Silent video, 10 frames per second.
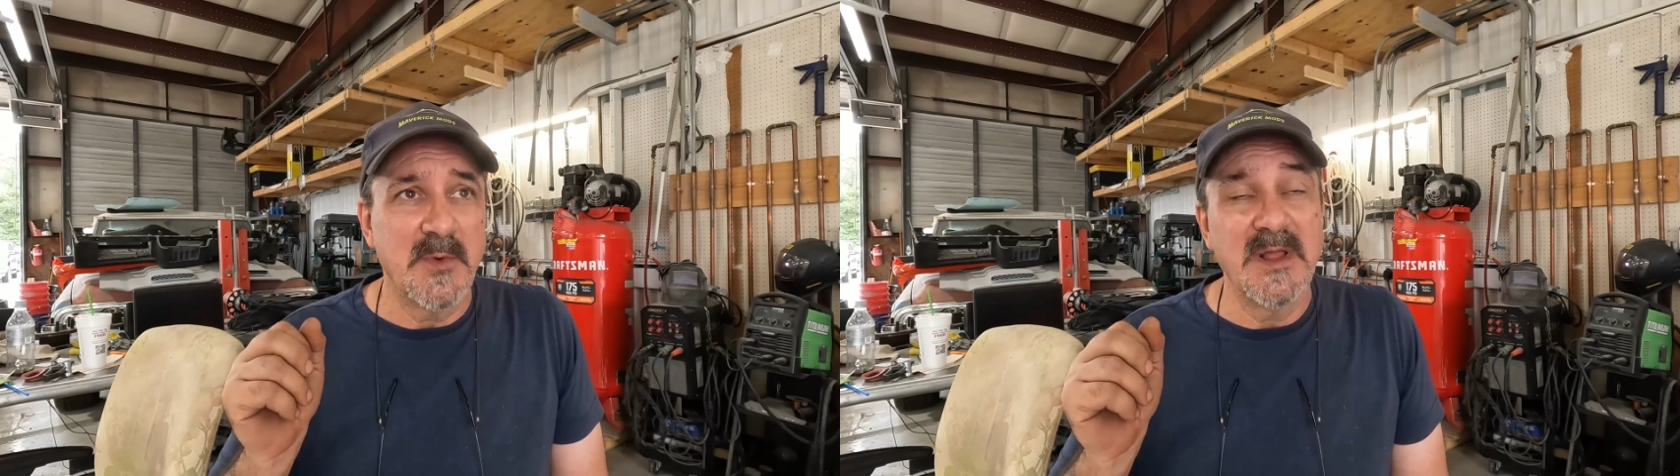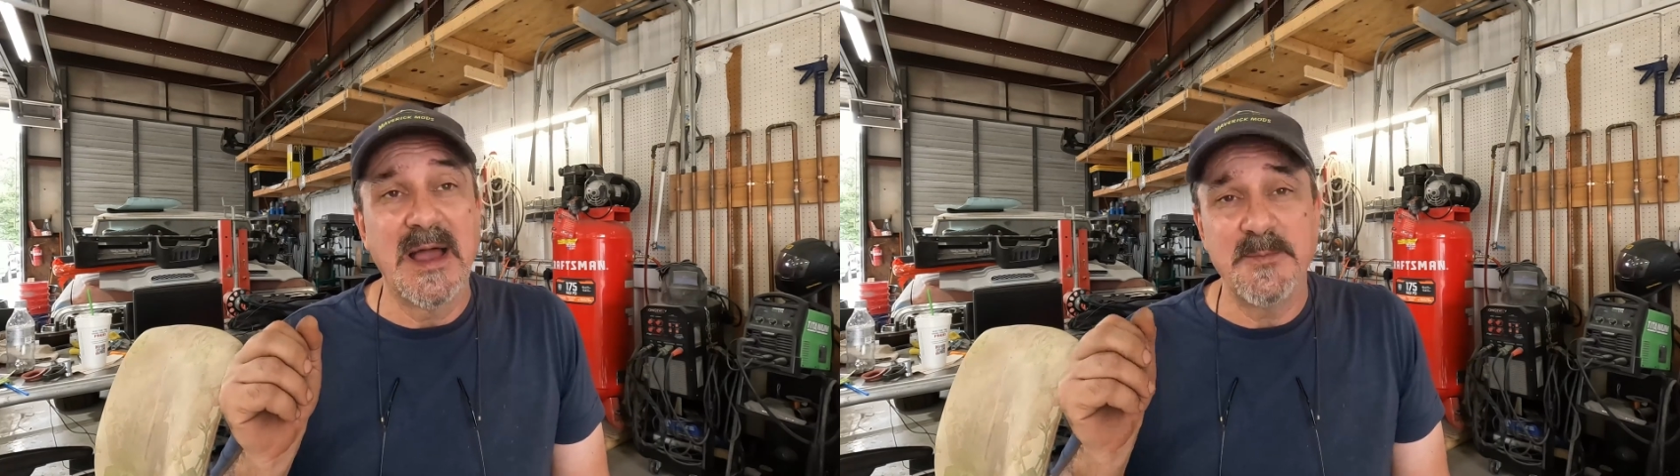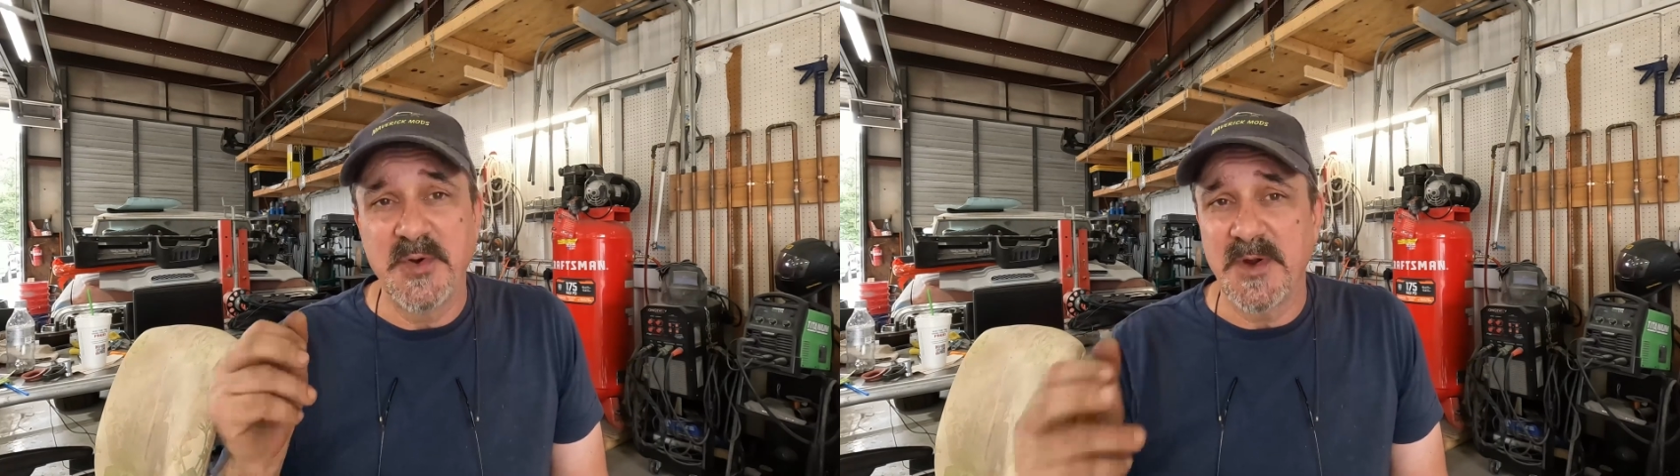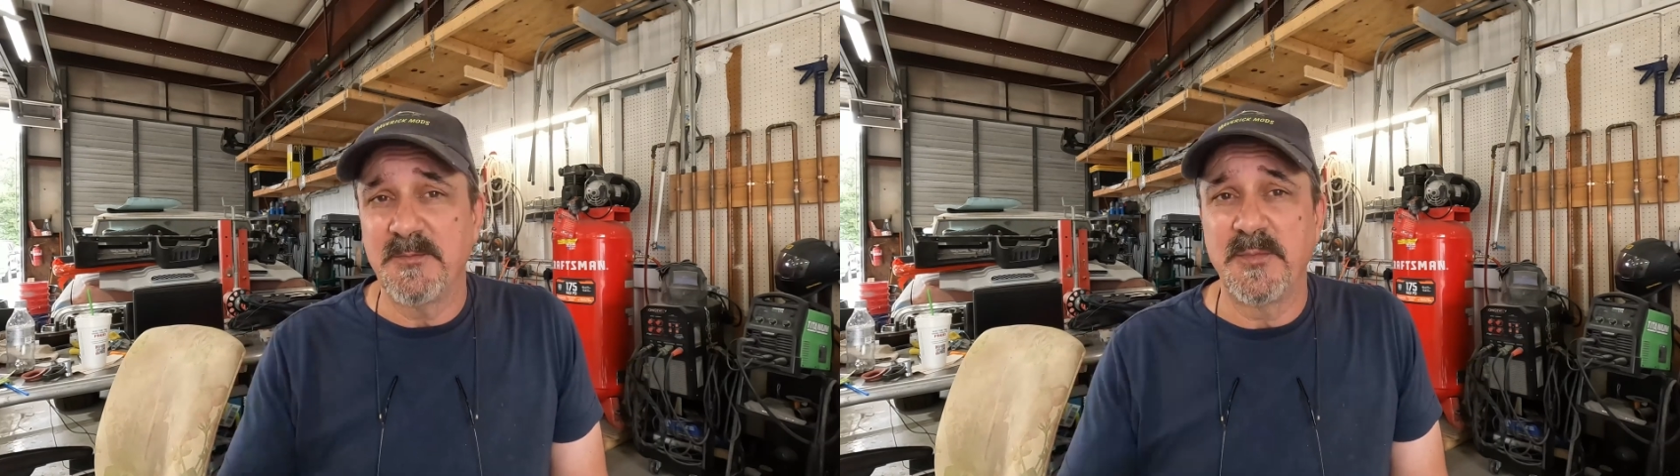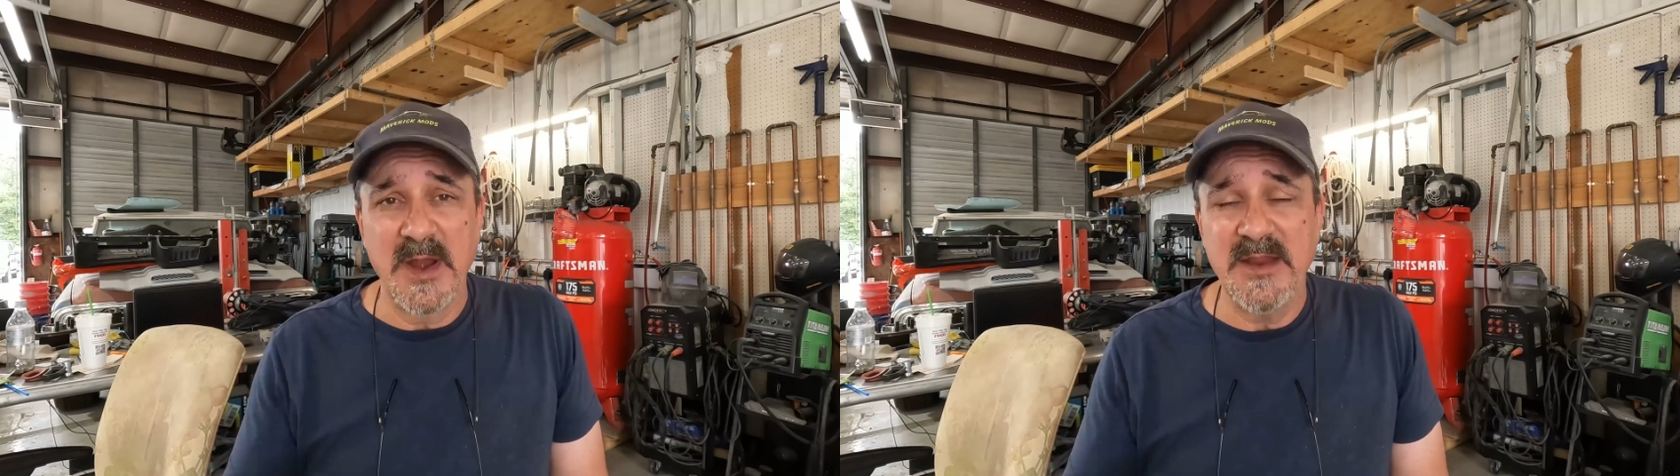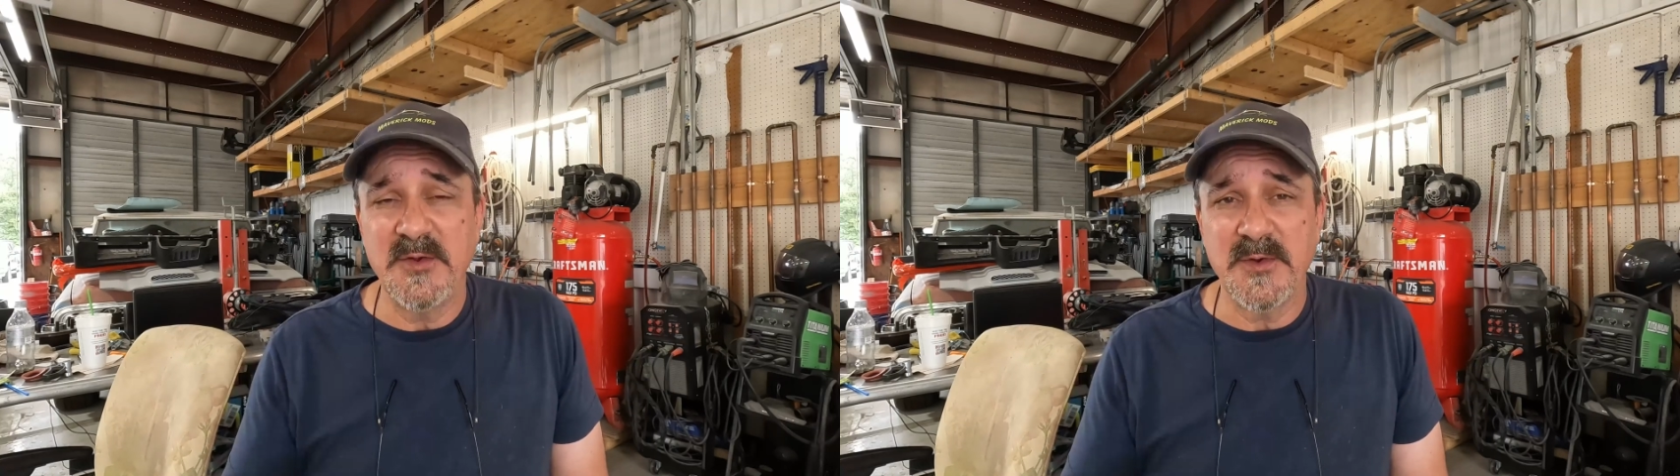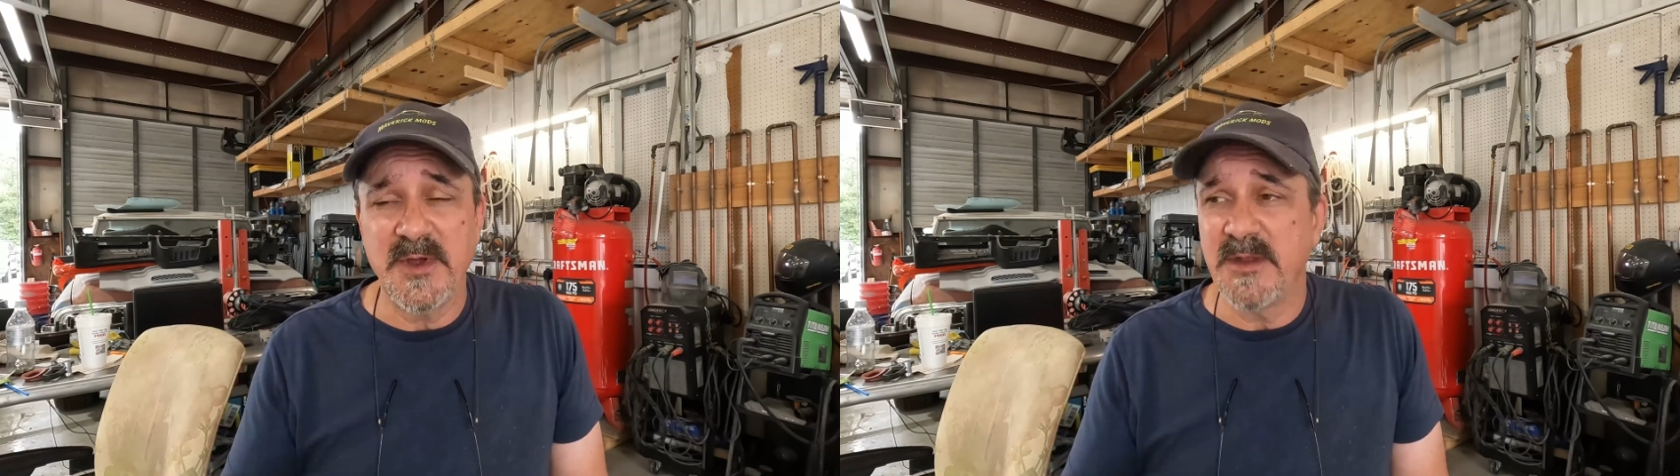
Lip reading: well, I put a brand new one